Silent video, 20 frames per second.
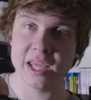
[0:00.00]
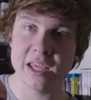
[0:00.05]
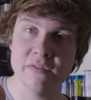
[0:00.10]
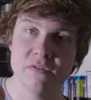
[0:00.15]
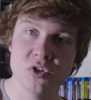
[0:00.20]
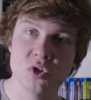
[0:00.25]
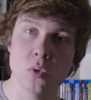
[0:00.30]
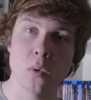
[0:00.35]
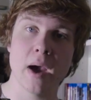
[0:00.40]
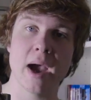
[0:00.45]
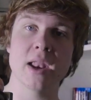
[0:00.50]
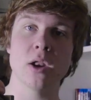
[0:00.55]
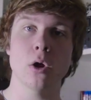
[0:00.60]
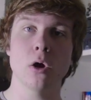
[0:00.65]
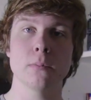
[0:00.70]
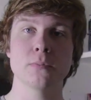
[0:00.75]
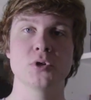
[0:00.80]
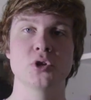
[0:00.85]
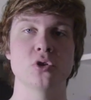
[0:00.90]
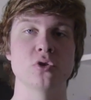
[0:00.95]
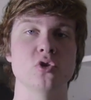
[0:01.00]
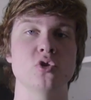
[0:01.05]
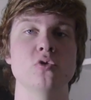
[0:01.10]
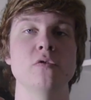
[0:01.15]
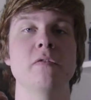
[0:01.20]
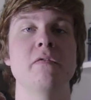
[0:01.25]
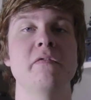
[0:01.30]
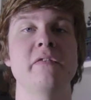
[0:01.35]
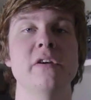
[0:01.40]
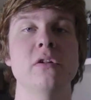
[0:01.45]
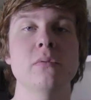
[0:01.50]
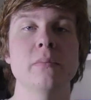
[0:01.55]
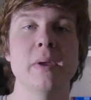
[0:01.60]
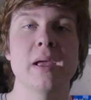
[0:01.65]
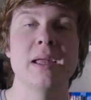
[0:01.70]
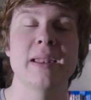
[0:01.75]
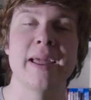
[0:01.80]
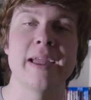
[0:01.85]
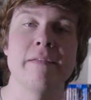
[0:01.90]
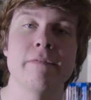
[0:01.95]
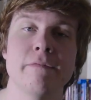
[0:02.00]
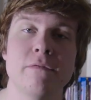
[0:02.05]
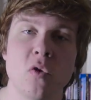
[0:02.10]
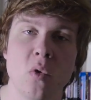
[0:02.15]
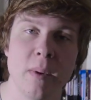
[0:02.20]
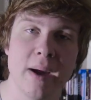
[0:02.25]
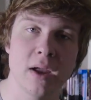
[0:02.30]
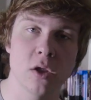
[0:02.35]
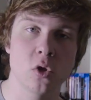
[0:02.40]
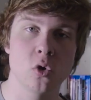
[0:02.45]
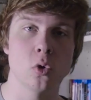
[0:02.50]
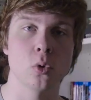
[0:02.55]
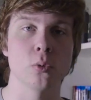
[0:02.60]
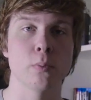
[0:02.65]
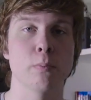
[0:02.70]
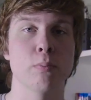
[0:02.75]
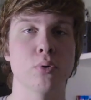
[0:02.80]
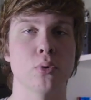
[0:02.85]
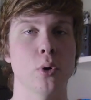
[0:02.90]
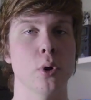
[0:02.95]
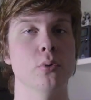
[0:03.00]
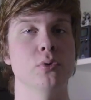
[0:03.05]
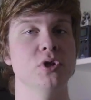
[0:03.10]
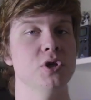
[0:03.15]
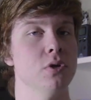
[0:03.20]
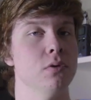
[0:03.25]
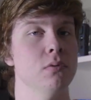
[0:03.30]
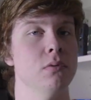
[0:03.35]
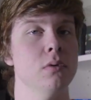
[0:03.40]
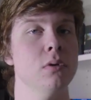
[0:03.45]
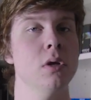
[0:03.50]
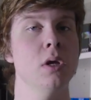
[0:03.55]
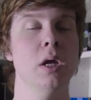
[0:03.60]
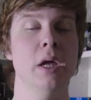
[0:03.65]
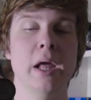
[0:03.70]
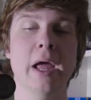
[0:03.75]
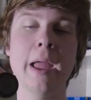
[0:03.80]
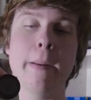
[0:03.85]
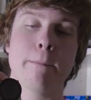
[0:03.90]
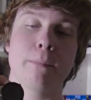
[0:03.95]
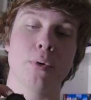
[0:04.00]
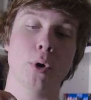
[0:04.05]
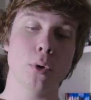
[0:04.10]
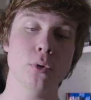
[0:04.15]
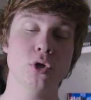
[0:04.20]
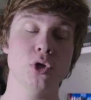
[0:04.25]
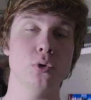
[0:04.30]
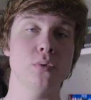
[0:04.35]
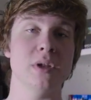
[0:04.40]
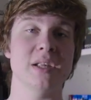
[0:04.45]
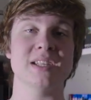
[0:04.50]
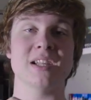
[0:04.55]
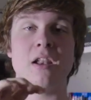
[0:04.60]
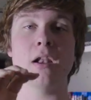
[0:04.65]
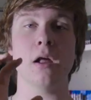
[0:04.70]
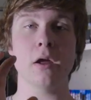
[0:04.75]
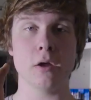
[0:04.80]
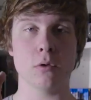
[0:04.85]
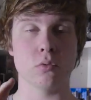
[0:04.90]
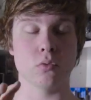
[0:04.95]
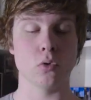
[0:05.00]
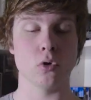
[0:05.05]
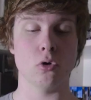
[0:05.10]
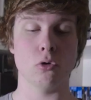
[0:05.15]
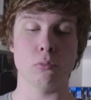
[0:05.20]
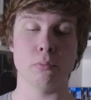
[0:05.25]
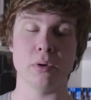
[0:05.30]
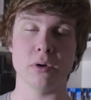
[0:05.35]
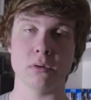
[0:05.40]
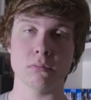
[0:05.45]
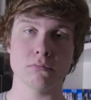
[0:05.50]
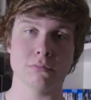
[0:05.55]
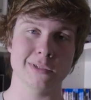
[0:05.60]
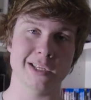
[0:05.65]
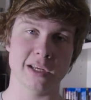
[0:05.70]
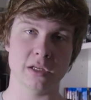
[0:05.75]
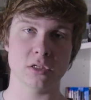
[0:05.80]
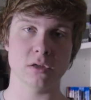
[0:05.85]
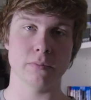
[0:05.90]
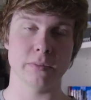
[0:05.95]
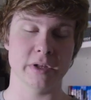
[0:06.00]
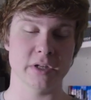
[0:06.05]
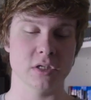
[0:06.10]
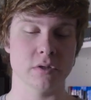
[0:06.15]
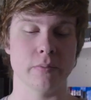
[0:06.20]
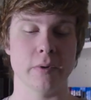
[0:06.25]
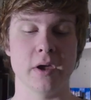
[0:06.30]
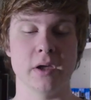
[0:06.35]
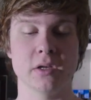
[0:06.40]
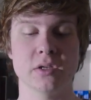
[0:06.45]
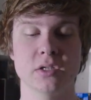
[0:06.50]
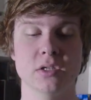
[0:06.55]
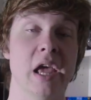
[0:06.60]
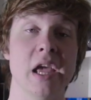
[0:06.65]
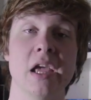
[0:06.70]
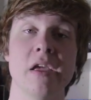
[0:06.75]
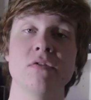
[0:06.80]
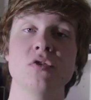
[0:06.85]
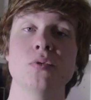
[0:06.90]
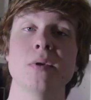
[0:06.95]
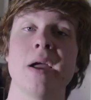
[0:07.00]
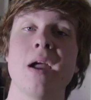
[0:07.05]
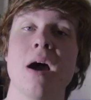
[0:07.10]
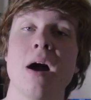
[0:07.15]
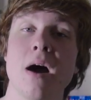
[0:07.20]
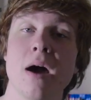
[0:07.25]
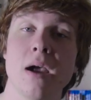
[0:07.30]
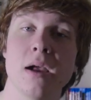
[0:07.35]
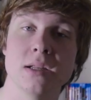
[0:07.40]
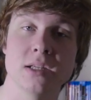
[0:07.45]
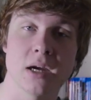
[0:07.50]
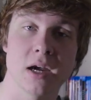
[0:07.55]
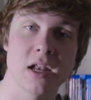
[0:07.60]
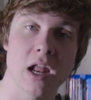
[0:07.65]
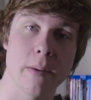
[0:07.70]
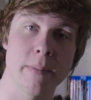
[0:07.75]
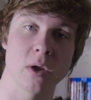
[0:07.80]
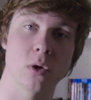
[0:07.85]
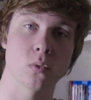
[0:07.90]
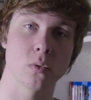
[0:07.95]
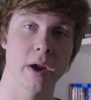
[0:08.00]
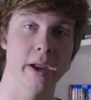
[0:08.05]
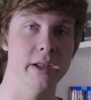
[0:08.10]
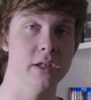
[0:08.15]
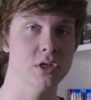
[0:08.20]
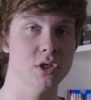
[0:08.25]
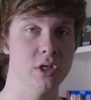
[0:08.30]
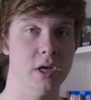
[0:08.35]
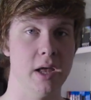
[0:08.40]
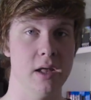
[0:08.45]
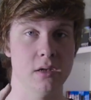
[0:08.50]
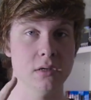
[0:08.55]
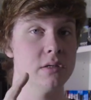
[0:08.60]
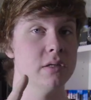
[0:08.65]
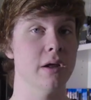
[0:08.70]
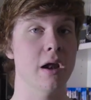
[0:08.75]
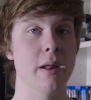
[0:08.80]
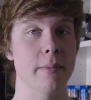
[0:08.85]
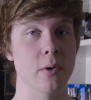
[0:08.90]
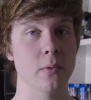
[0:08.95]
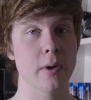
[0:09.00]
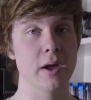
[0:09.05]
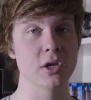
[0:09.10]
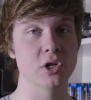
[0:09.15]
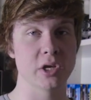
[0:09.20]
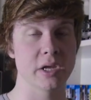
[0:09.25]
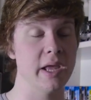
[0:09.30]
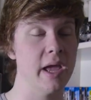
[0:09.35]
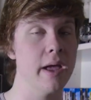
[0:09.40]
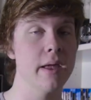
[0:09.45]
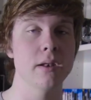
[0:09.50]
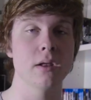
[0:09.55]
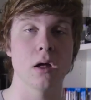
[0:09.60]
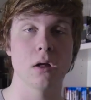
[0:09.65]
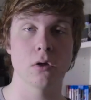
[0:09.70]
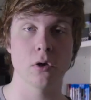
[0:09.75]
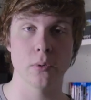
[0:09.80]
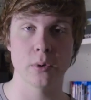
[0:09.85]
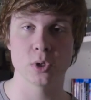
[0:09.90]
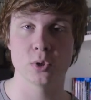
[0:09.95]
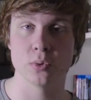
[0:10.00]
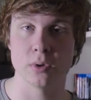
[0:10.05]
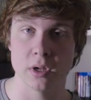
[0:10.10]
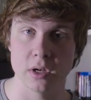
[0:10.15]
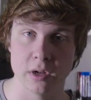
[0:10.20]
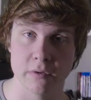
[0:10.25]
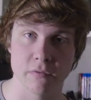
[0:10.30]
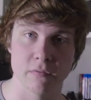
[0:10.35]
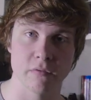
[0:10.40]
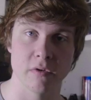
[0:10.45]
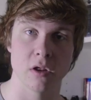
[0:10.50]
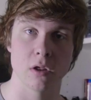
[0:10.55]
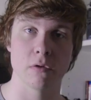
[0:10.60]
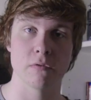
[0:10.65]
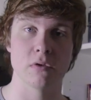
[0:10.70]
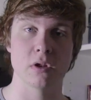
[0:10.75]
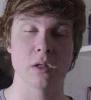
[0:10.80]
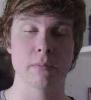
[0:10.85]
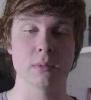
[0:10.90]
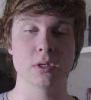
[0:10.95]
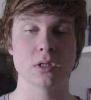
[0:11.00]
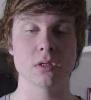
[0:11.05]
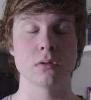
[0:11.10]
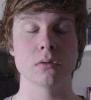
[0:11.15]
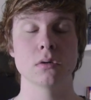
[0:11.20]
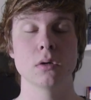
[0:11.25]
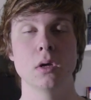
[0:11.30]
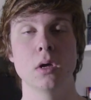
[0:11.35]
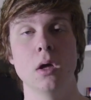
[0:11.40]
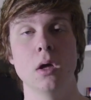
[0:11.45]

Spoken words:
gives you an option to film in a format called ProTune. ProTune is like RAW, but takes up less space. It gives you a higher dynamic range, and dynamic range, again, I'll go into in a different video if you need me to.